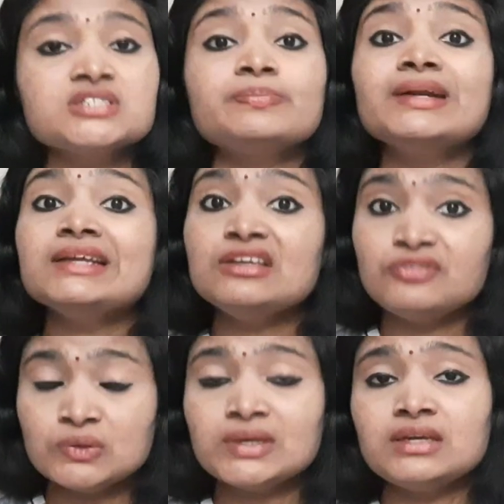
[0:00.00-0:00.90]
But if
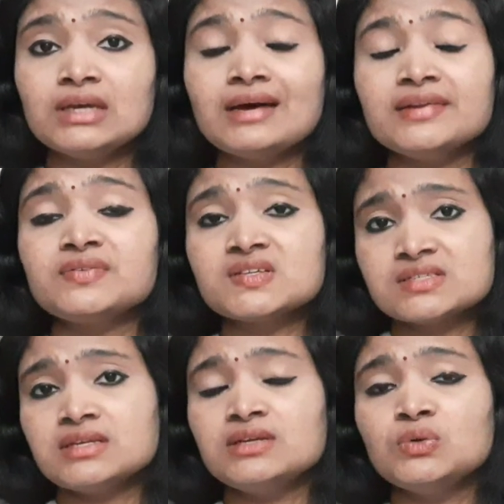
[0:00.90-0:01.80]
you are
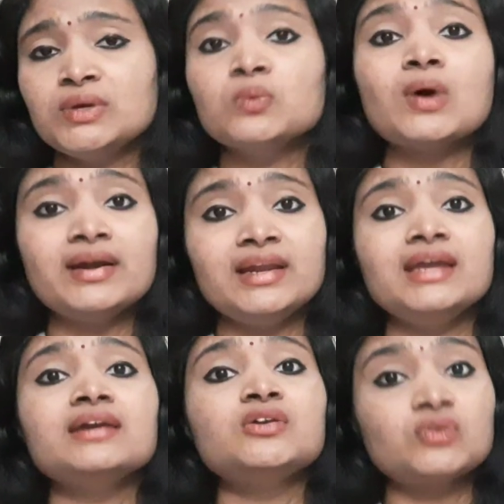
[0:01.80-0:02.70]
interested in doing 1
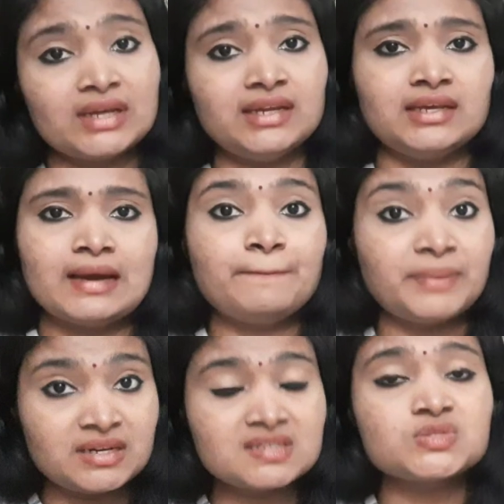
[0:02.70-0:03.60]
year training,
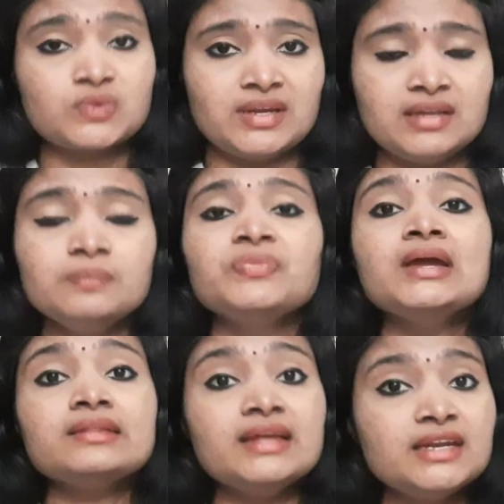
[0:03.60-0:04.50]
apprentice training,
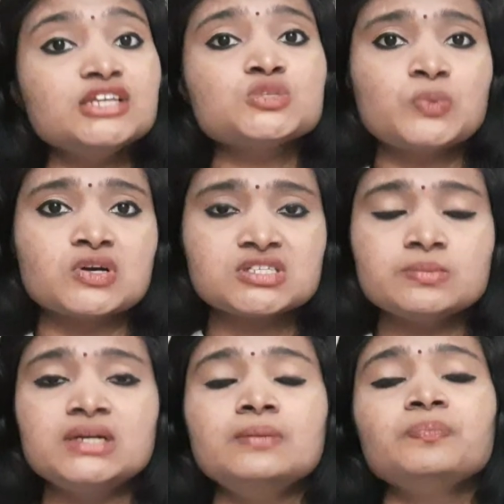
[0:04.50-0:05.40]
then it is
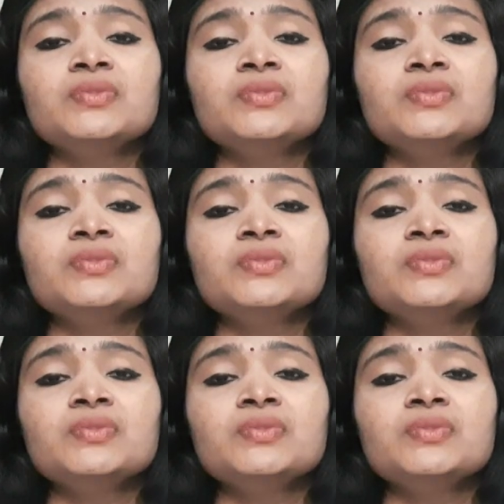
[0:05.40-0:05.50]
possible